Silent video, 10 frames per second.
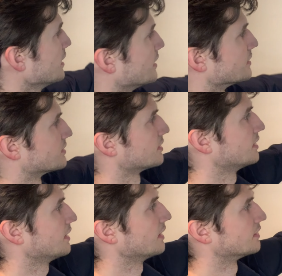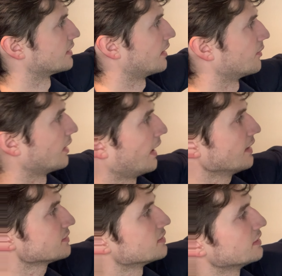is that
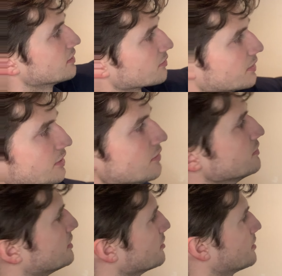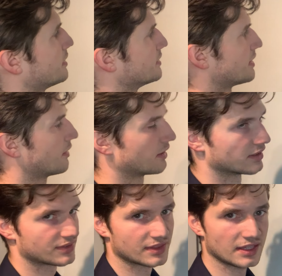as a leader, when you deal with these
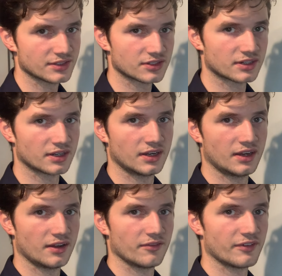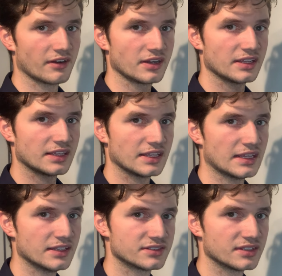areas, these are very
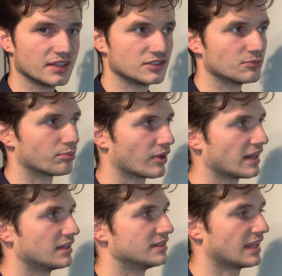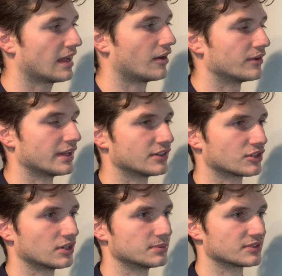easy to break down in
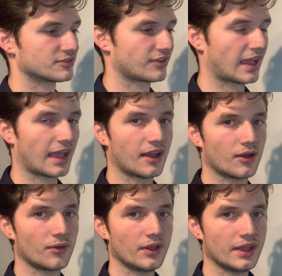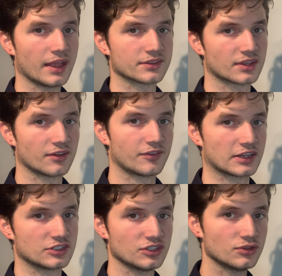terms of how it's going to
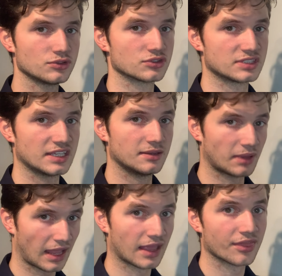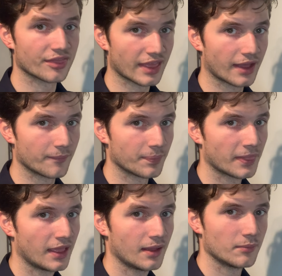affect you, your team, and them.
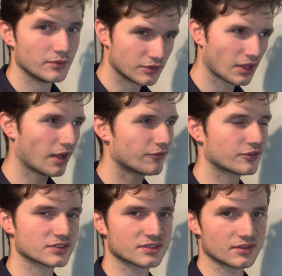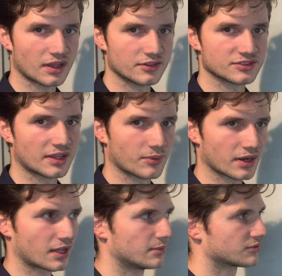You gotta first understand where
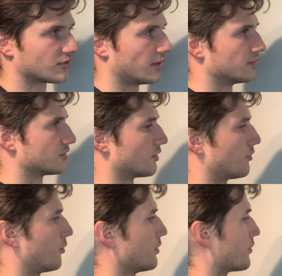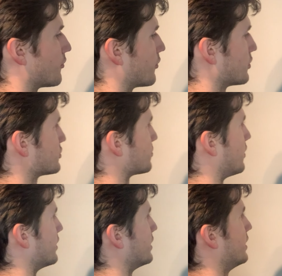it comes from. So for the first
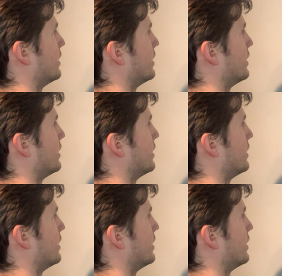one,